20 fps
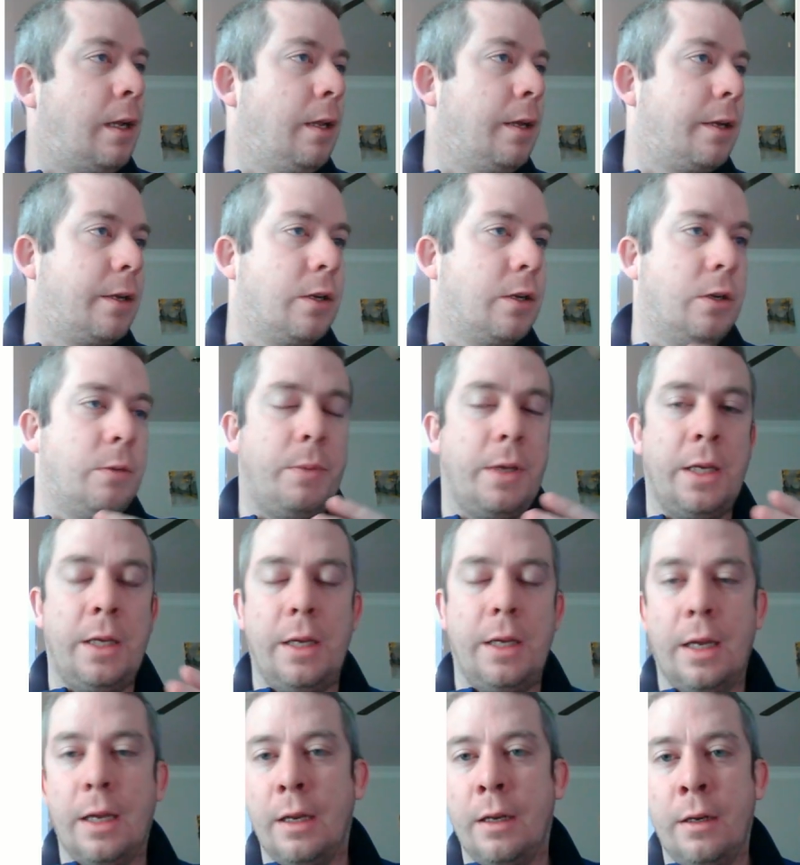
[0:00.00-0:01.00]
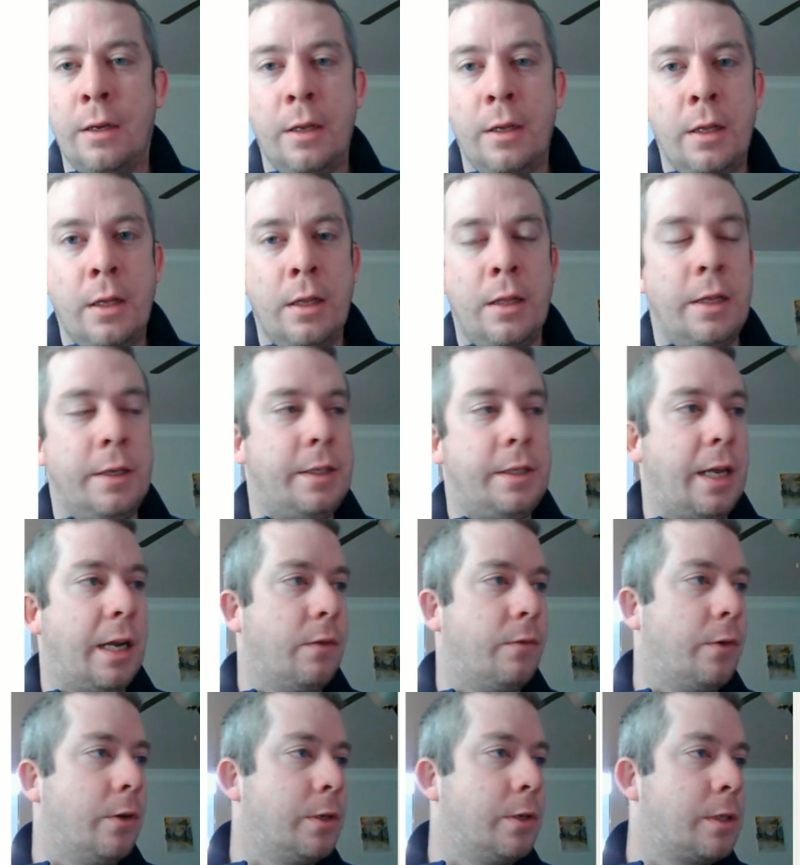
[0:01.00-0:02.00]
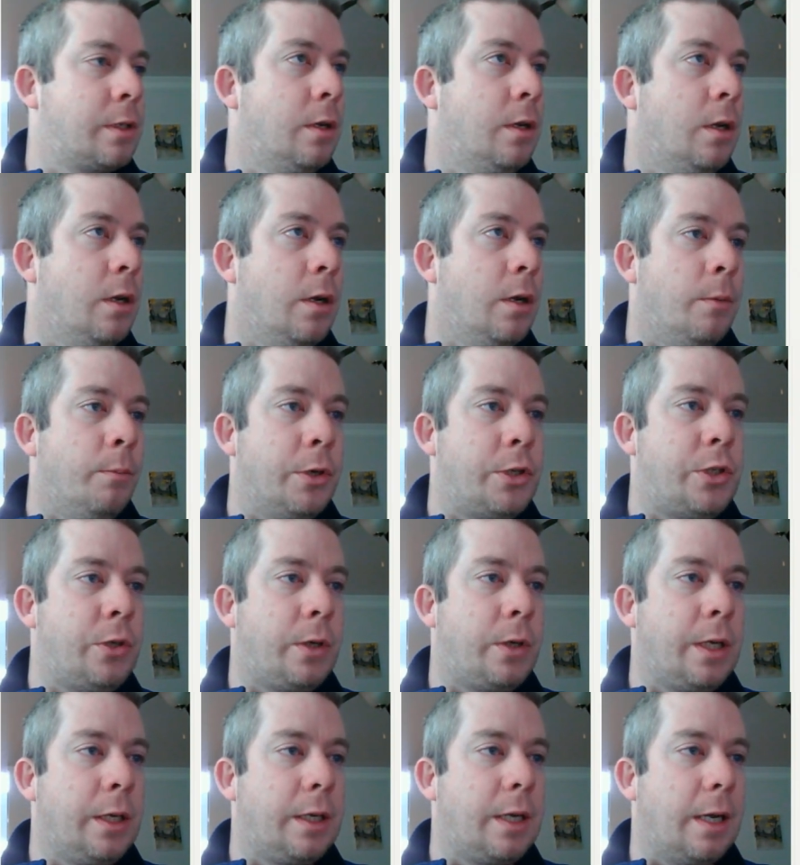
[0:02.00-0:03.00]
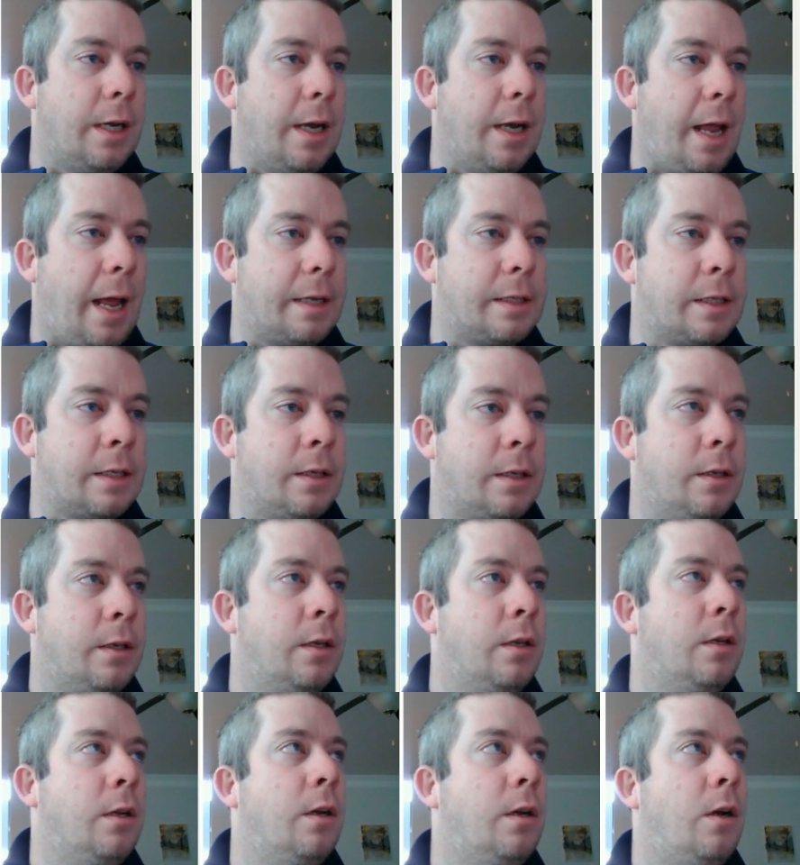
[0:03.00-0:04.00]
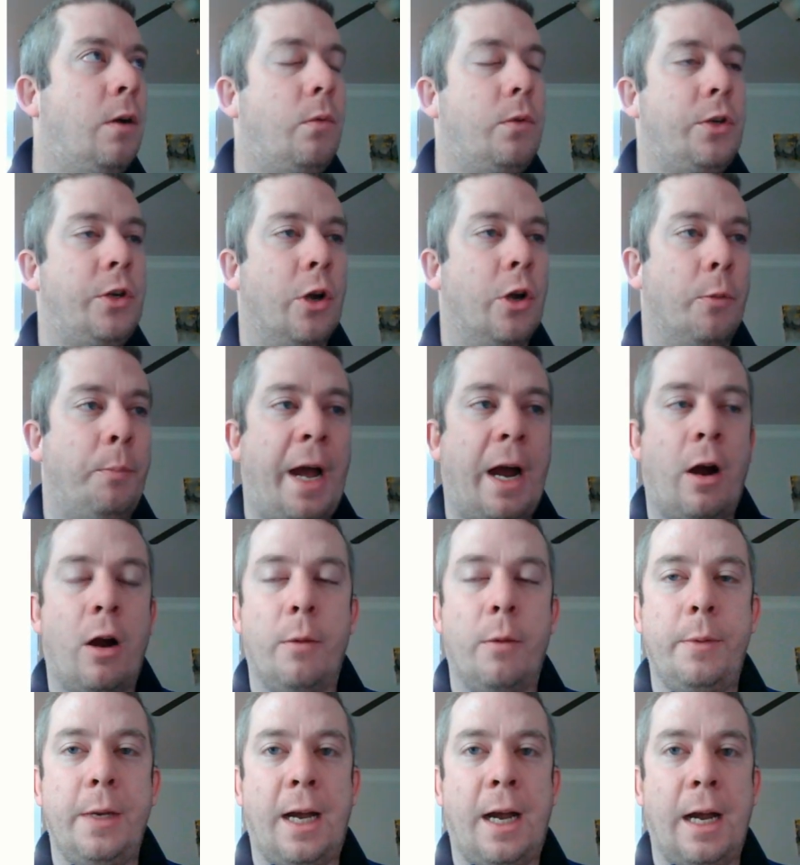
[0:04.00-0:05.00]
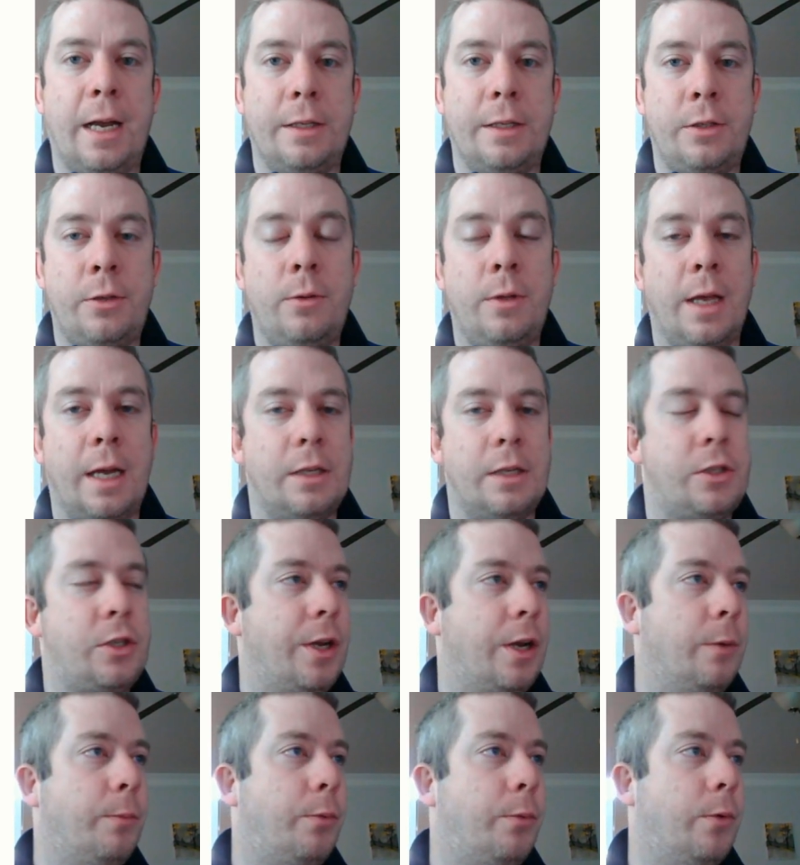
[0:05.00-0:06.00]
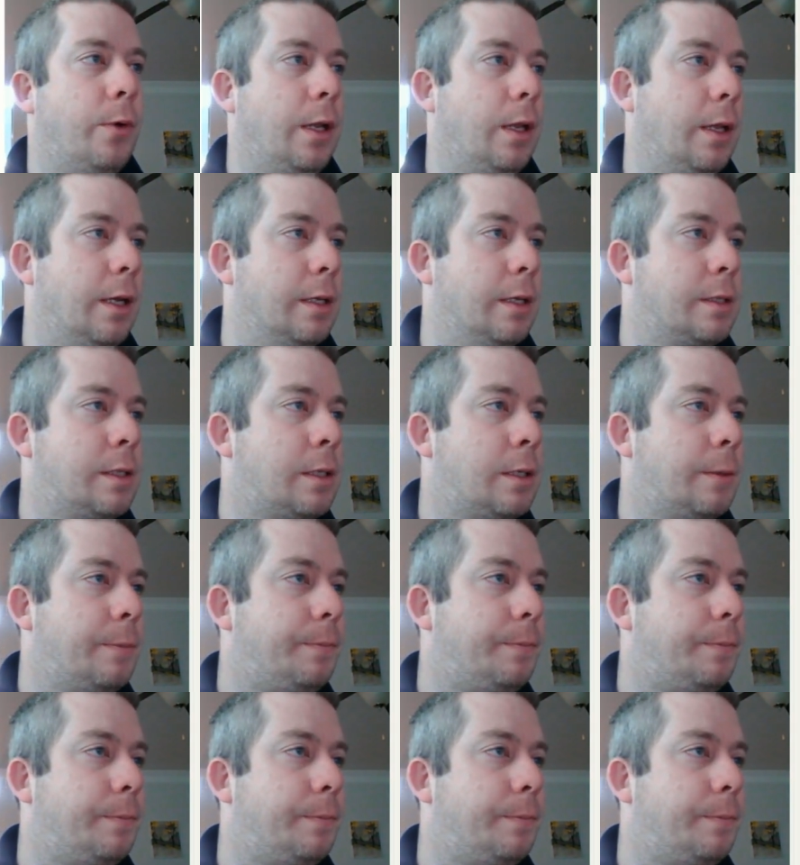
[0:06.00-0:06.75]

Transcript: it could be in the Dataverse, but you can connect your Power BI to that SharePoint list.